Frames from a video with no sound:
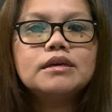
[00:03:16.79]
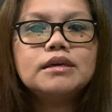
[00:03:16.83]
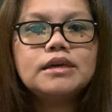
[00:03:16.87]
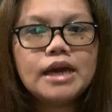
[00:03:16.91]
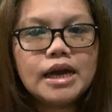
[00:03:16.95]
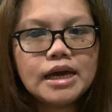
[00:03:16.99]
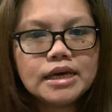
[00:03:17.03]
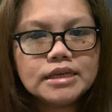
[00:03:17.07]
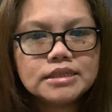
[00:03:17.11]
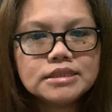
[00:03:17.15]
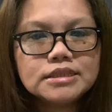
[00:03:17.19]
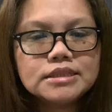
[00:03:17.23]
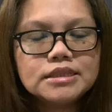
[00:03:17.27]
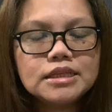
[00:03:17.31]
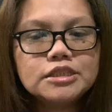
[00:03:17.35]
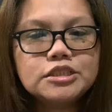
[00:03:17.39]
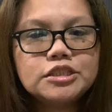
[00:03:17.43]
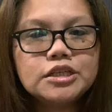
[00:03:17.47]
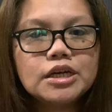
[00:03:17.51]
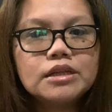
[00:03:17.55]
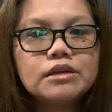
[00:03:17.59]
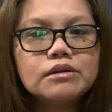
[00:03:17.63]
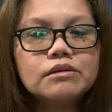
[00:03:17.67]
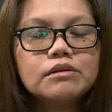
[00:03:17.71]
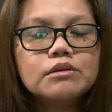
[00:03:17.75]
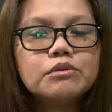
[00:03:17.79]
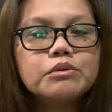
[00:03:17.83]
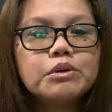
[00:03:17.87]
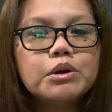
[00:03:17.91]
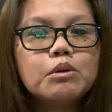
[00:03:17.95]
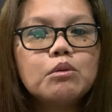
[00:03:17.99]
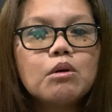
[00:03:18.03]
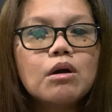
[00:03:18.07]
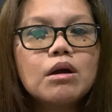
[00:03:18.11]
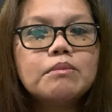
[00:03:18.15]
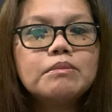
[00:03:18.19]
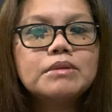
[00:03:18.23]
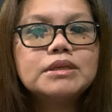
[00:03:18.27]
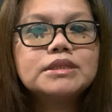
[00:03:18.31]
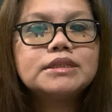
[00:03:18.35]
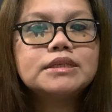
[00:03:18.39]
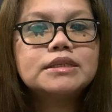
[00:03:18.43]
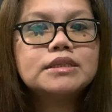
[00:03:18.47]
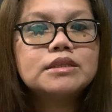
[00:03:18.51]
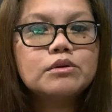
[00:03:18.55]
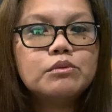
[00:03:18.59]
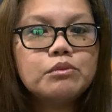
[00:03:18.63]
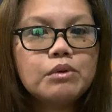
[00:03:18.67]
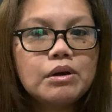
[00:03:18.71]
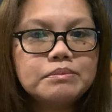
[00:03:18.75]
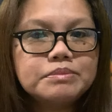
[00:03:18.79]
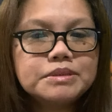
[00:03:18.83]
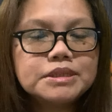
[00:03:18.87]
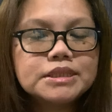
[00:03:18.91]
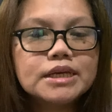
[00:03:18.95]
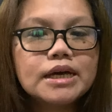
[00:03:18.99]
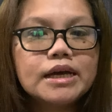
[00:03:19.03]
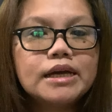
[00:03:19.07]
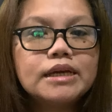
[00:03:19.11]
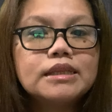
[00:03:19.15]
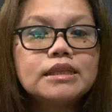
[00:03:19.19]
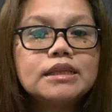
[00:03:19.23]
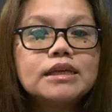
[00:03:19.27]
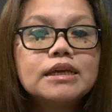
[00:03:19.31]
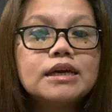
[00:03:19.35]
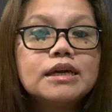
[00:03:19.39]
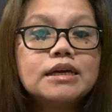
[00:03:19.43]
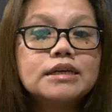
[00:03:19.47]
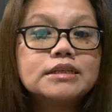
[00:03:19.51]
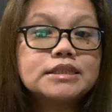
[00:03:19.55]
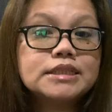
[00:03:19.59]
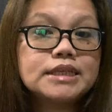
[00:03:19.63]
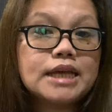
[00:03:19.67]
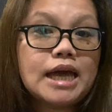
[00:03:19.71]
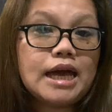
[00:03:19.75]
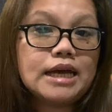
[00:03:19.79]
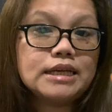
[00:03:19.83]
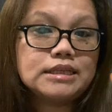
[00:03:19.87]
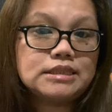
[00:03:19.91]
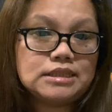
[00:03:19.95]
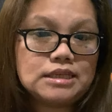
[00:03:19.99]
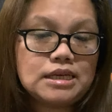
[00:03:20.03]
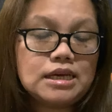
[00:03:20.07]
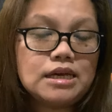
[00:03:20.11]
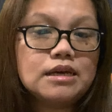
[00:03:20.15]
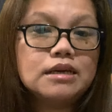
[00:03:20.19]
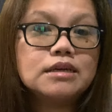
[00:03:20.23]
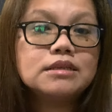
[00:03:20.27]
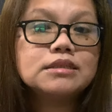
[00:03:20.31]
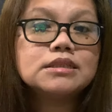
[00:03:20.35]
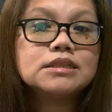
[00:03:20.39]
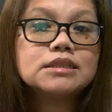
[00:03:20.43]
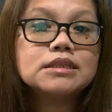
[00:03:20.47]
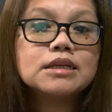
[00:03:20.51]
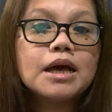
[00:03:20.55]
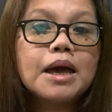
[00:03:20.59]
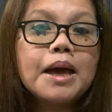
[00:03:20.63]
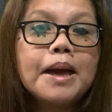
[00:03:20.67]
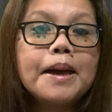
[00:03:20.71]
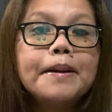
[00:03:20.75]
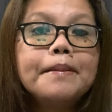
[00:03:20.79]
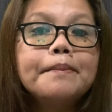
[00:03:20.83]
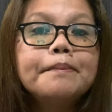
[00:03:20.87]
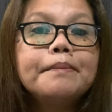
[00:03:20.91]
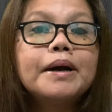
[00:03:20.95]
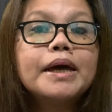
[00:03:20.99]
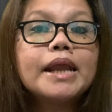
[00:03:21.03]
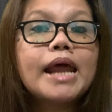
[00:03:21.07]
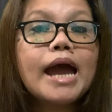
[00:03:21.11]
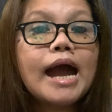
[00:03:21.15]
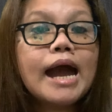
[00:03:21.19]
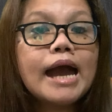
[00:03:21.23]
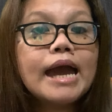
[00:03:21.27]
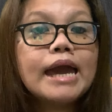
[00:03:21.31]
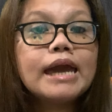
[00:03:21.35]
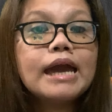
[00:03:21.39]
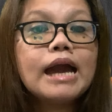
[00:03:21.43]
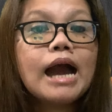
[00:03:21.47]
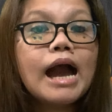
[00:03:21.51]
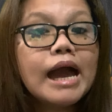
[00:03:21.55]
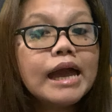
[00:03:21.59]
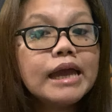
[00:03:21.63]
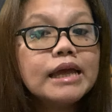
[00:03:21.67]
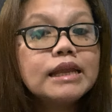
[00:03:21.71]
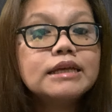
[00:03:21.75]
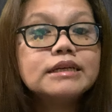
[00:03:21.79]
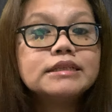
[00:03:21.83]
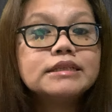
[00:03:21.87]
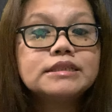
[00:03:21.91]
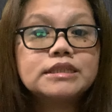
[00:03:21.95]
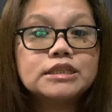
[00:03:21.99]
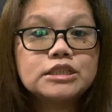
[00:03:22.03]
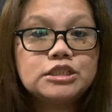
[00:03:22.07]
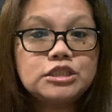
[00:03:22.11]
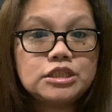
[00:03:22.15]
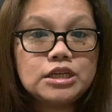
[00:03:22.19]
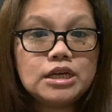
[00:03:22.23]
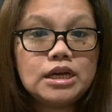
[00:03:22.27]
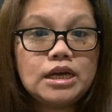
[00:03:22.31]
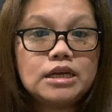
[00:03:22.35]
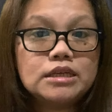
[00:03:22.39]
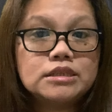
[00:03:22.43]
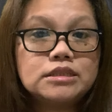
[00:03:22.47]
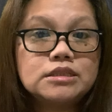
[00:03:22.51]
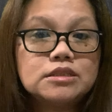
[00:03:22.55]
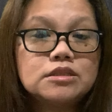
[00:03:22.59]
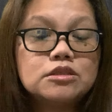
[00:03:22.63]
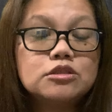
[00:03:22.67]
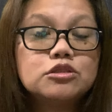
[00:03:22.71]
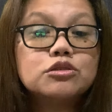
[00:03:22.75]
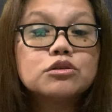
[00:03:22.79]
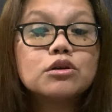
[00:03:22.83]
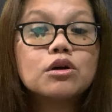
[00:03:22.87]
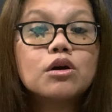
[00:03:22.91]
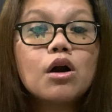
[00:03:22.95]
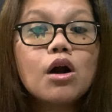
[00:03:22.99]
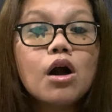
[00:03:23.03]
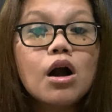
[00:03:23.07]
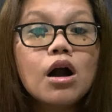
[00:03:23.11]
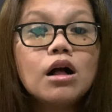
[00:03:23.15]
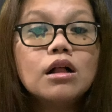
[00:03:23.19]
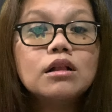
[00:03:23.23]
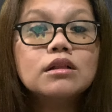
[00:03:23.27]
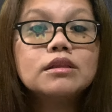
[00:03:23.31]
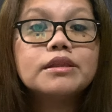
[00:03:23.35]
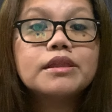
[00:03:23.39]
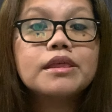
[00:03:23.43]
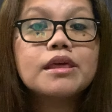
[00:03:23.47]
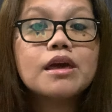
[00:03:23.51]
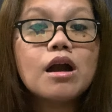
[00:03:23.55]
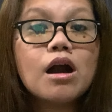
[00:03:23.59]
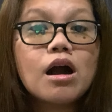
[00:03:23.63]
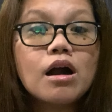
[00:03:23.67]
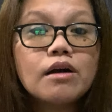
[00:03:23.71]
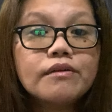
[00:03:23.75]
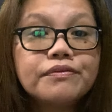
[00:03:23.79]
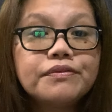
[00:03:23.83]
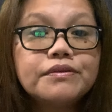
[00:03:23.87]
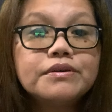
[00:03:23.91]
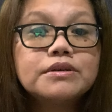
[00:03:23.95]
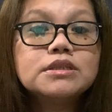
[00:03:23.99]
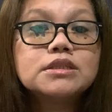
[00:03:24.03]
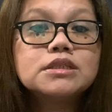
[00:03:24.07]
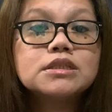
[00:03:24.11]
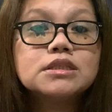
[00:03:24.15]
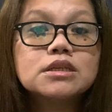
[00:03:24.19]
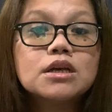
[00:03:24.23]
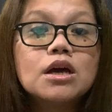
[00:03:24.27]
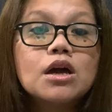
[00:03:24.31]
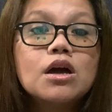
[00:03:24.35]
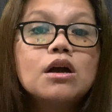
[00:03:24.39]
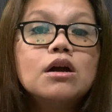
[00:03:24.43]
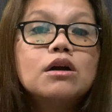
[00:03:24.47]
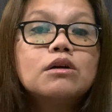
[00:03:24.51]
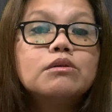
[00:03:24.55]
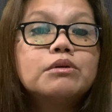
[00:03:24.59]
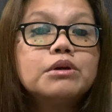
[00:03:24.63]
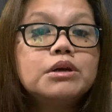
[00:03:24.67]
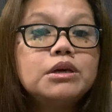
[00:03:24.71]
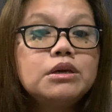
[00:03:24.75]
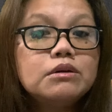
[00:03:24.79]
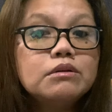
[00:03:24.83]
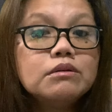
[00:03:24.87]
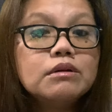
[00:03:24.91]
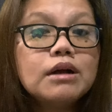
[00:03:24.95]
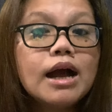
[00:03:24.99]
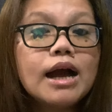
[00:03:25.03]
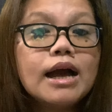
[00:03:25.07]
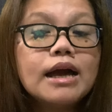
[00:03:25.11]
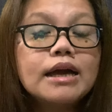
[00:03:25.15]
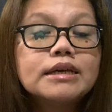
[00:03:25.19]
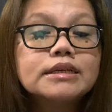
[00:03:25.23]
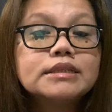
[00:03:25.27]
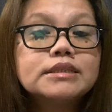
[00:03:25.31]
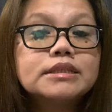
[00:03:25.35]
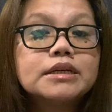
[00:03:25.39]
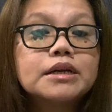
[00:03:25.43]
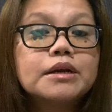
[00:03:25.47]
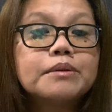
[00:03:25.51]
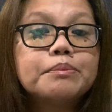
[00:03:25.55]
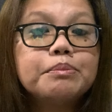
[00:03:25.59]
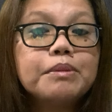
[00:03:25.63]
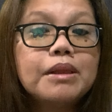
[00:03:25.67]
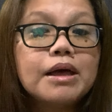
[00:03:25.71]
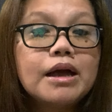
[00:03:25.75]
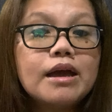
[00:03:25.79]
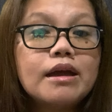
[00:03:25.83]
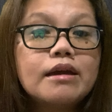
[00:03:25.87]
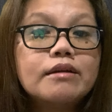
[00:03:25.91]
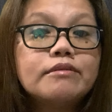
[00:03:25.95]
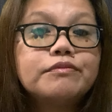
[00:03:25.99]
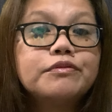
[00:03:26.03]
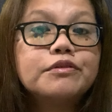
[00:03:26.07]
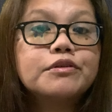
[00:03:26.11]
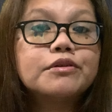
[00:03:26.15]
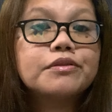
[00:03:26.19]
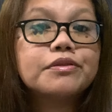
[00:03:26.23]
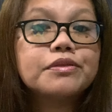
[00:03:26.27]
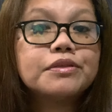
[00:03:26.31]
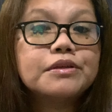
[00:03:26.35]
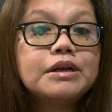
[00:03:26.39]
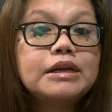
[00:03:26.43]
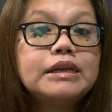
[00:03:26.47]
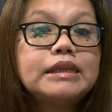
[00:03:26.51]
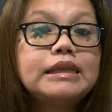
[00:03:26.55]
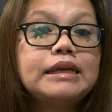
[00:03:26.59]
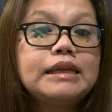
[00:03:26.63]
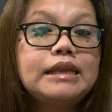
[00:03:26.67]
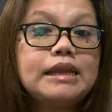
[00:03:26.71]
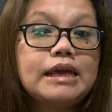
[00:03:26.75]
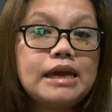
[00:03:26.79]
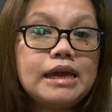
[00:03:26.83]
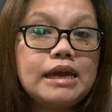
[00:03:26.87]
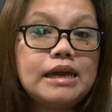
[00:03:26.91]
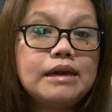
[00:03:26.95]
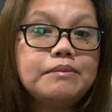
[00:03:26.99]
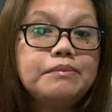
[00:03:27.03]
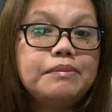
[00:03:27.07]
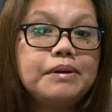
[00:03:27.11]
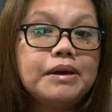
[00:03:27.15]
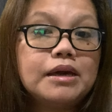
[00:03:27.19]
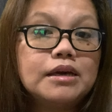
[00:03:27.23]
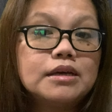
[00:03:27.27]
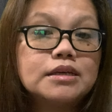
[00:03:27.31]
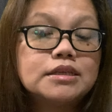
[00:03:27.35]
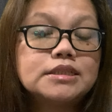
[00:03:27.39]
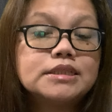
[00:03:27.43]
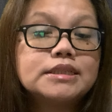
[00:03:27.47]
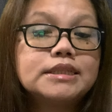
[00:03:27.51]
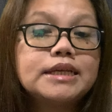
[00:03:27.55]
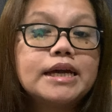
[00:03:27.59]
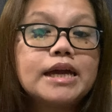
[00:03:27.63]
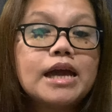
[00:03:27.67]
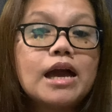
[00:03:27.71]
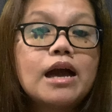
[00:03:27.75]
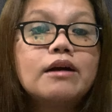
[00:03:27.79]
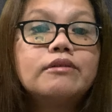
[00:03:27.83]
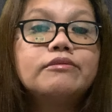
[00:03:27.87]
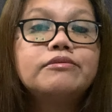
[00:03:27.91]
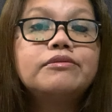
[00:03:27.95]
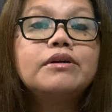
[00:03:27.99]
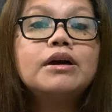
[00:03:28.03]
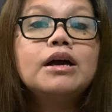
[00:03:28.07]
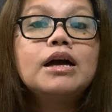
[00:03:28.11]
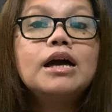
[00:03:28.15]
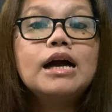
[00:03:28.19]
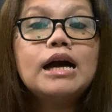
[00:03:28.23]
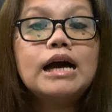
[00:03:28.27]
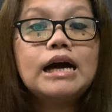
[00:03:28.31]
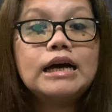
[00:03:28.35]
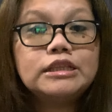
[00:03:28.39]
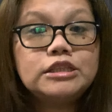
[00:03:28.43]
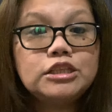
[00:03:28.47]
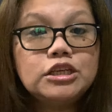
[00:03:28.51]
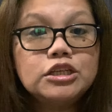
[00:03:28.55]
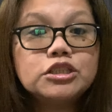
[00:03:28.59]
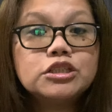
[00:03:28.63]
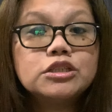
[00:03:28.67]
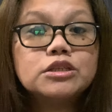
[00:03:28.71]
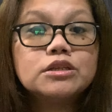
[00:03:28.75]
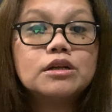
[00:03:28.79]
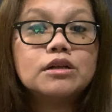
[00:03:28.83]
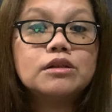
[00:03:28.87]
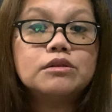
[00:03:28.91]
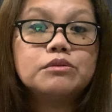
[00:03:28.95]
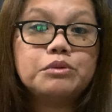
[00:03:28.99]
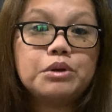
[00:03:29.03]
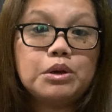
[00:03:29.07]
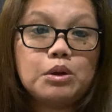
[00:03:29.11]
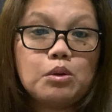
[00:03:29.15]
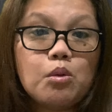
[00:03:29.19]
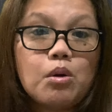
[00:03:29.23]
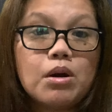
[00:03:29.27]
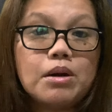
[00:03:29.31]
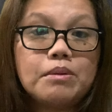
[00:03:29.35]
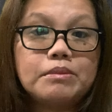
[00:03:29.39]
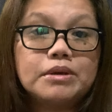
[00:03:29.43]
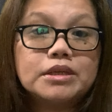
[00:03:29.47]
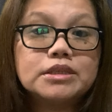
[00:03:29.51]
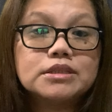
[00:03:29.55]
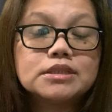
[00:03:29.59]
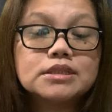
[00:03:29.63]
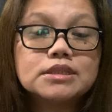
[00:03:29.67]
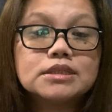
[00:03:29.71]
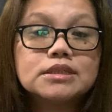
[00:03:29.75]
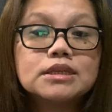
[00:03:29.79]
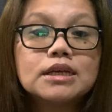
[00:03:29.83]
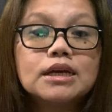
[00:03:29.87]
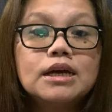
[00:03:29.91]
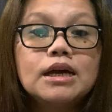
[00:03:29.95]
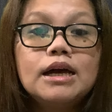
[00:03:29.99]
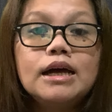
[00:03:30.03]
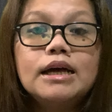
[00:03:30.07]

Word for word: Yes, the general requirements in the website is as is, but I highly suggest to call the office where you guys are applying for 13A because they have additional requirements.